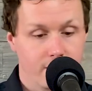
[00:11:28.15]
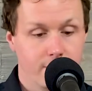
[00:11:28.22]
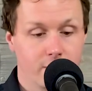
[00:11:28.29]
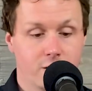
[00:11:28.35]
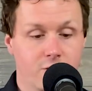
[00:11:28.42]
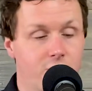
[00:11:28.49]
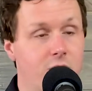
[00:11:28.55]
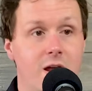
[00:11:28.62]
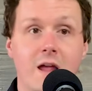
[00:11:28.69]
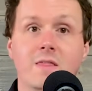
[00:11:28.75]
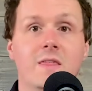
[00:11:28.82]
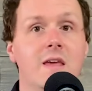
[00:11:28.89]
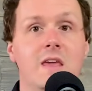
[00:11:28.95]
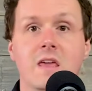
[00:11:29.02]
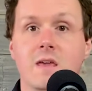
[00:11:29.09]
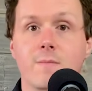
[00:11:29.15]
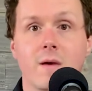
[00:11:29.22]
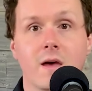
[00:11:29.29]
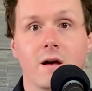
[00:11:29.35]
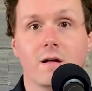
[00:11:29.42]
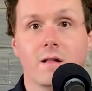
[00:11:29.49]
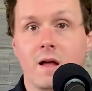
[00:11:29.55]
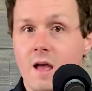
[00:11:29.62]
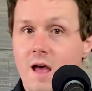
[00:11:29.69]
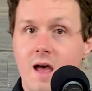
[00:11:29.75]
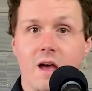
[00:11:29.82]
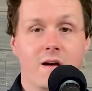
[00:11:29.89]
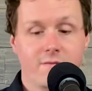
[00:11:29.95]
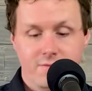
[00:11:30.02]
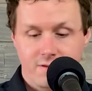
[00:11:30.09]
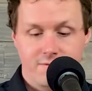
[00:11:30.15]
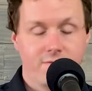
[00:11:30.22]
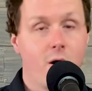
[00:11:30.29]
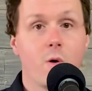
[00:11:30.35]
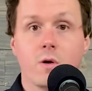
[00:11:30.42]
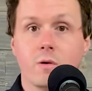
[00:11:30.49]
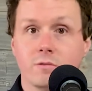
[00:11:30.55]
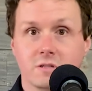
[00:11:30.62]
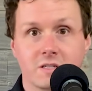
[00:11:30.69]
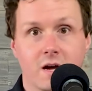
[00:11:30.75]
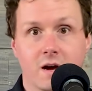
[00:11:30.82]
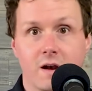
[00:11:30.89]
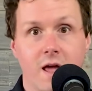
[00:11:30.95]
Create the email, have the photos done,